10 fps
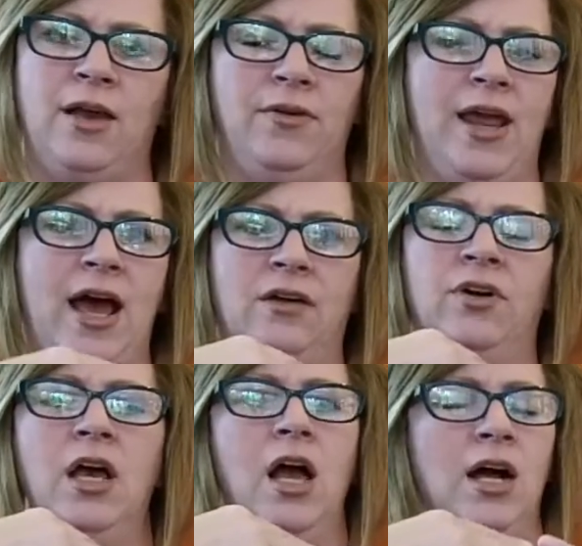I would have
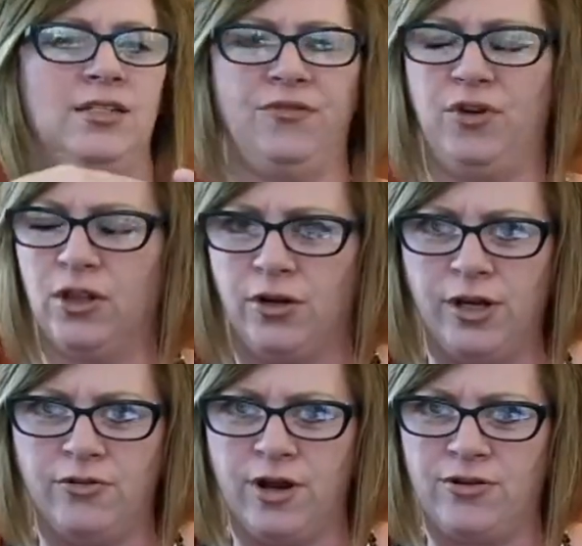a different
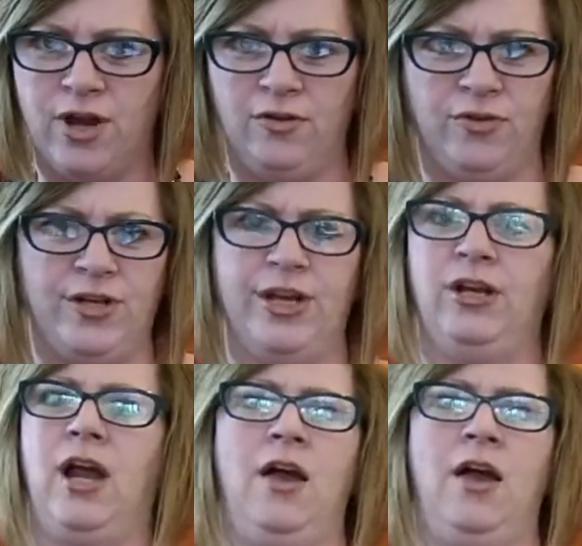learning director every year.